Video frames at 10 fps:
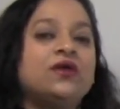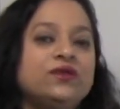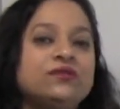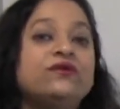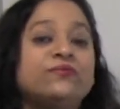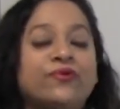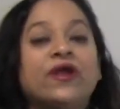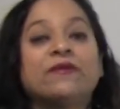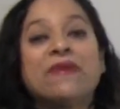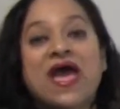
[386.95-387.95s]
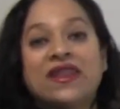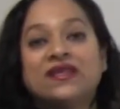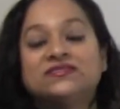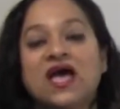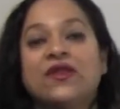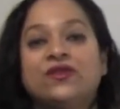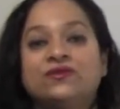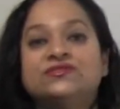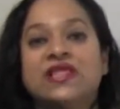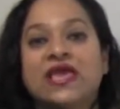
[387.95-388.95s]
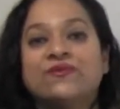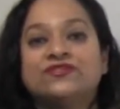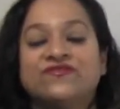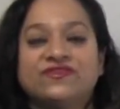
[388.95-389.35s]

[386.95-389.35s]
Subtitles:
you learn pragmatics, how to use language